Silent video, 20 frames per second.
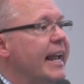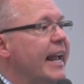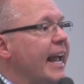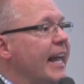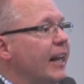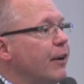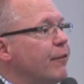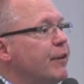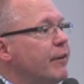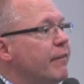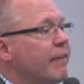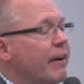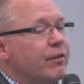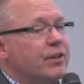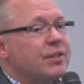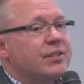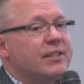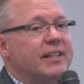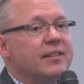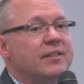And if you've
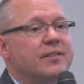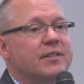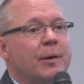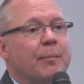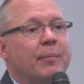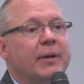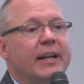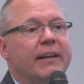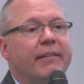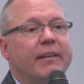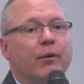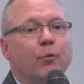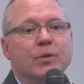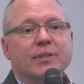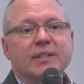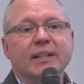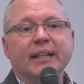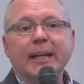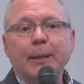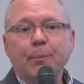ever seen somebody that
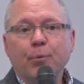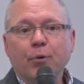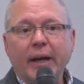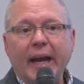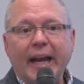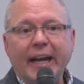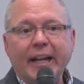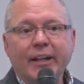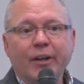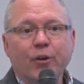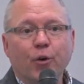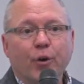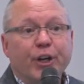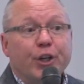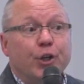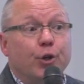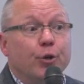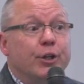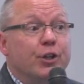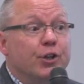was inebriated, or
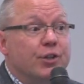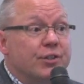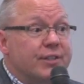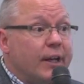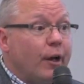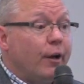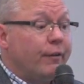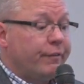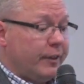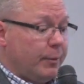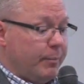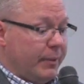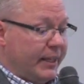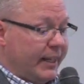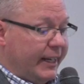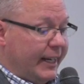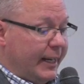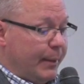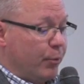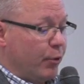you yourself had been
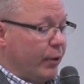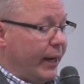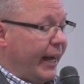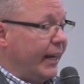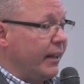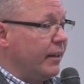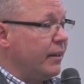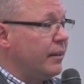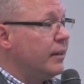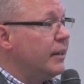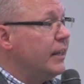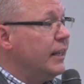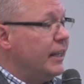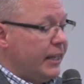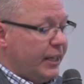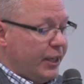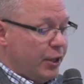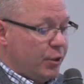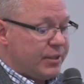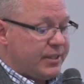inebriated,
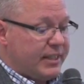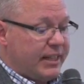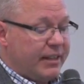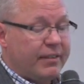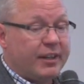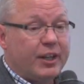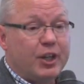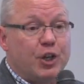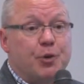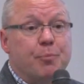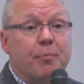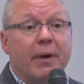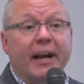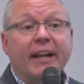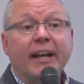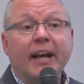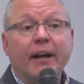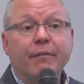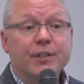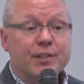you see that you
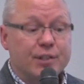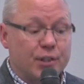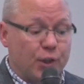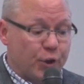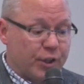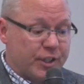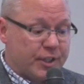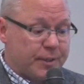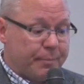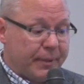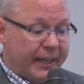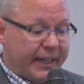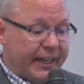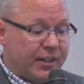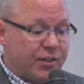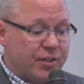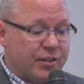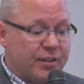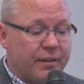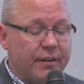might have a slurred
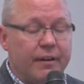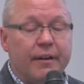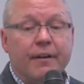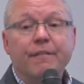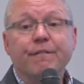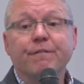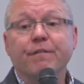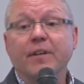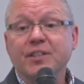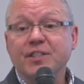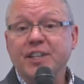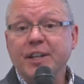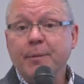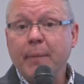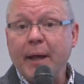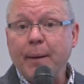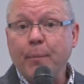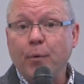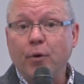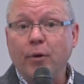speech, fuzzy
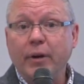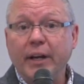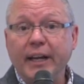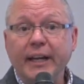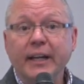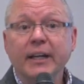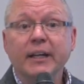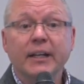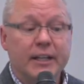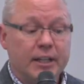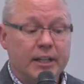memory,